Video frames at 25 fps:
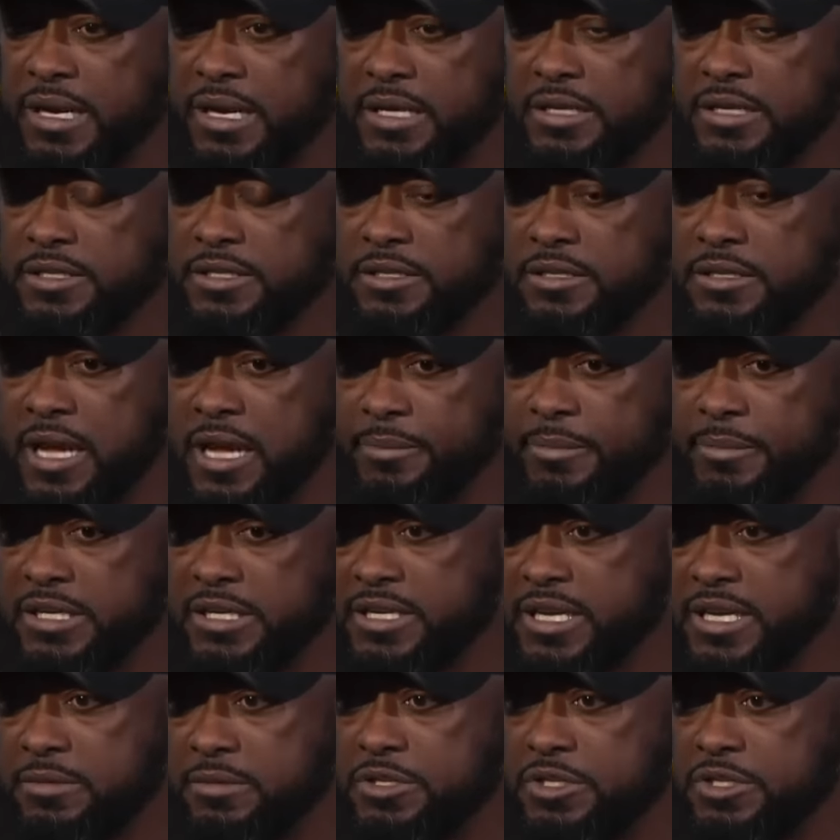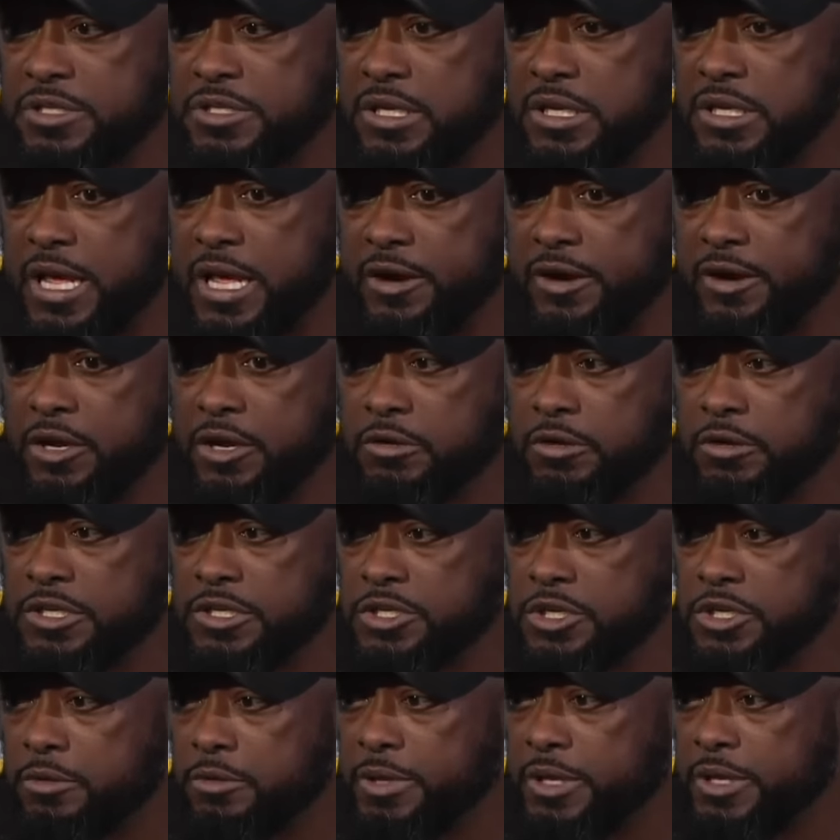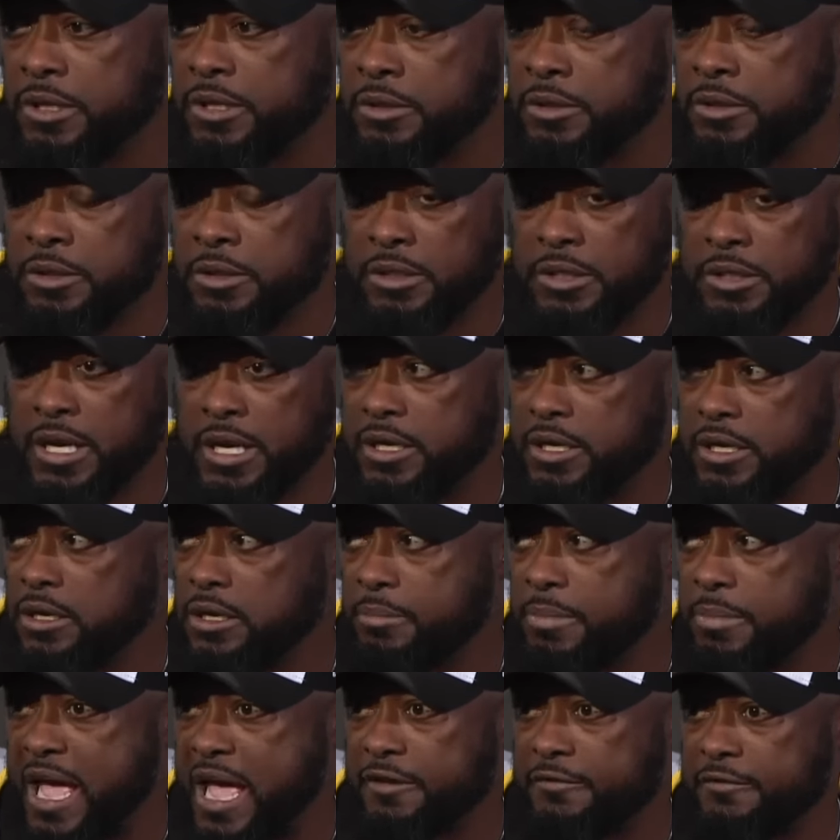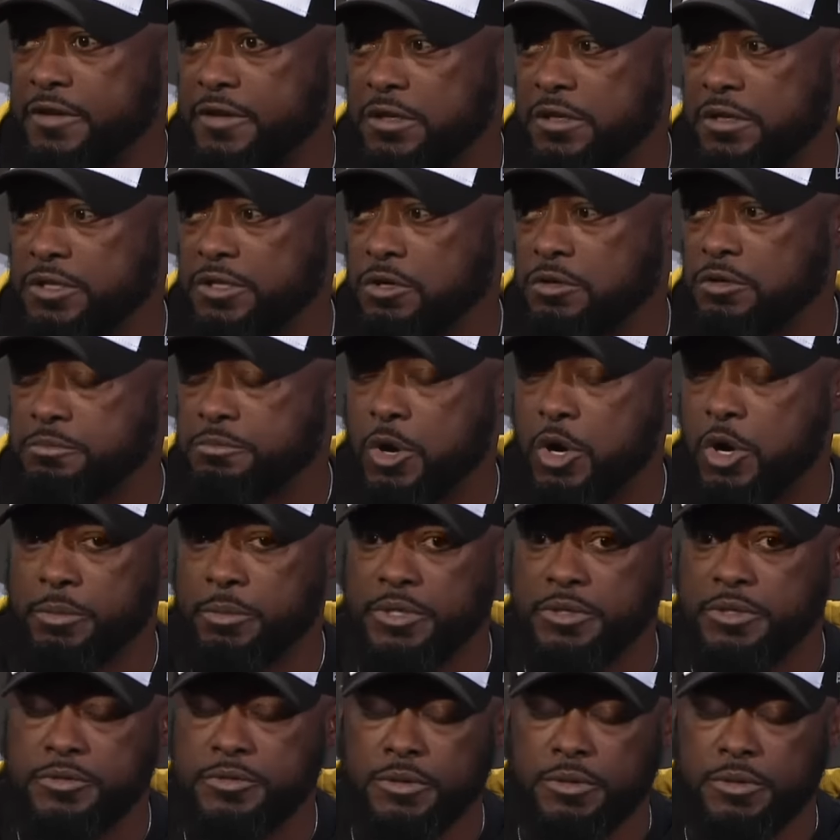How many times you see Larry Ogunjobi kind of in the backfield in those moments?